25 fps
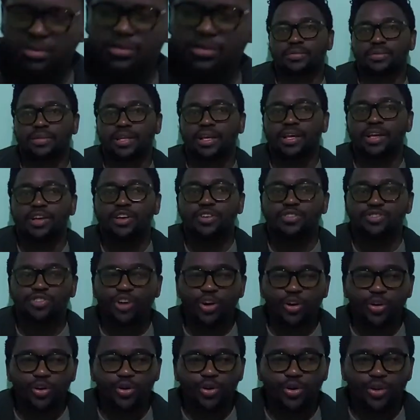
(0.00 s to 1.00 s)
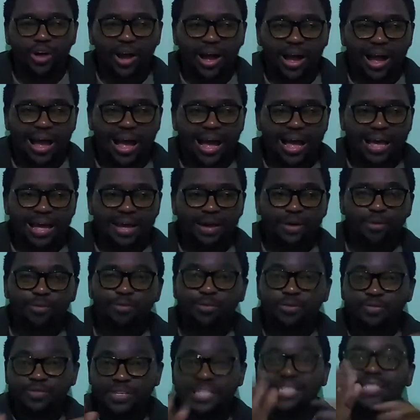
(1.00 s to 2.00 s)
Just a minute. So,
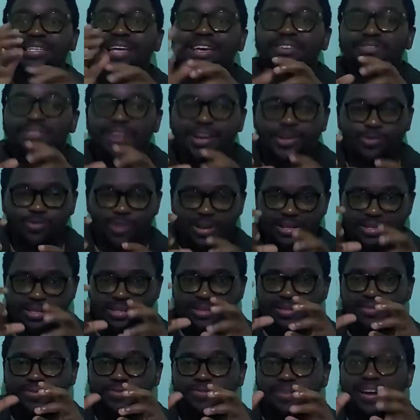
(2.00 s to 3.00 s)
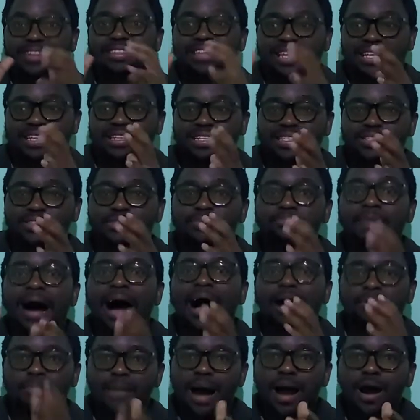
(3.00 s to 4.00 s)
we've deciphered what father is,
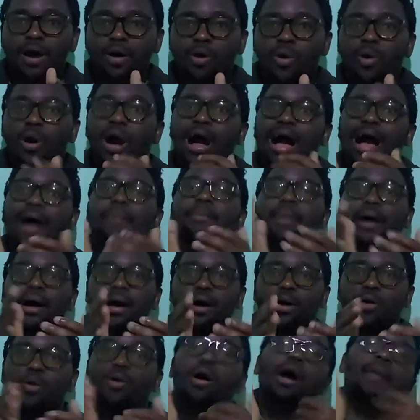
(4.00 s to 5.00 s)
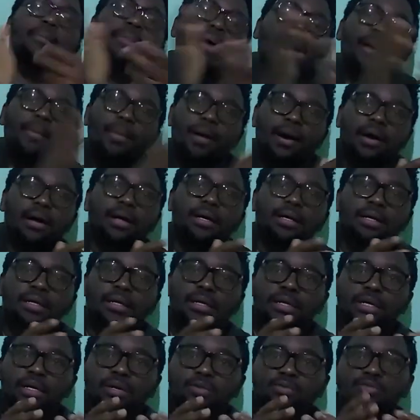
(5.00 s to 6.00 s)
Baba or Abba or Ababa,
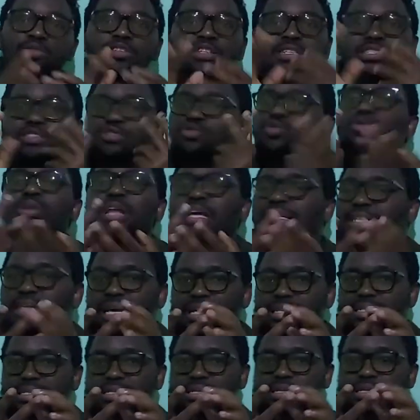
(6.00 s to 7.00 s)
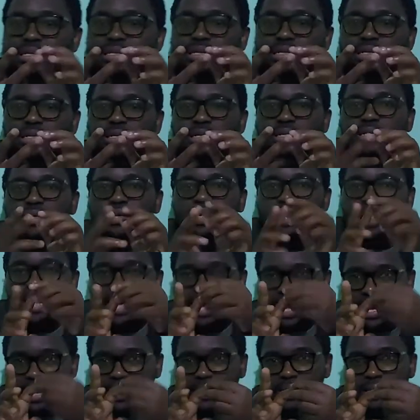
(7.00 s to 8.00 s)
which is two letters.
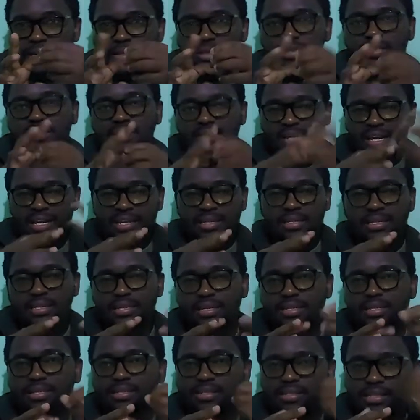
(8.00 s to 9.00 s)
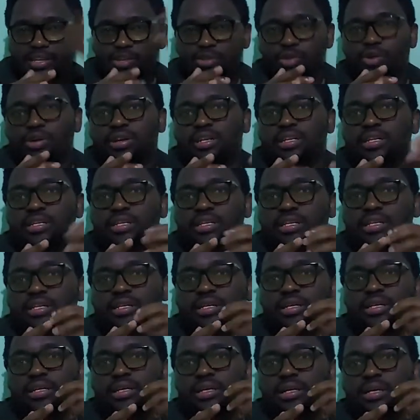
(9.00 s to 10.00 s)
A, strength,
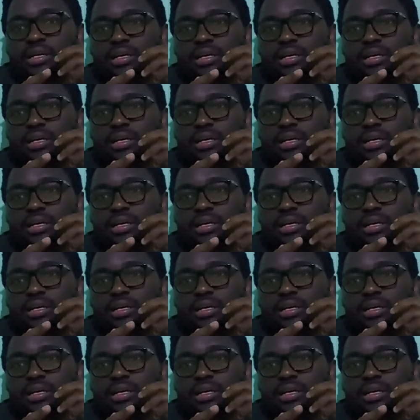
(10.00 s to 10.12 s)
seniority.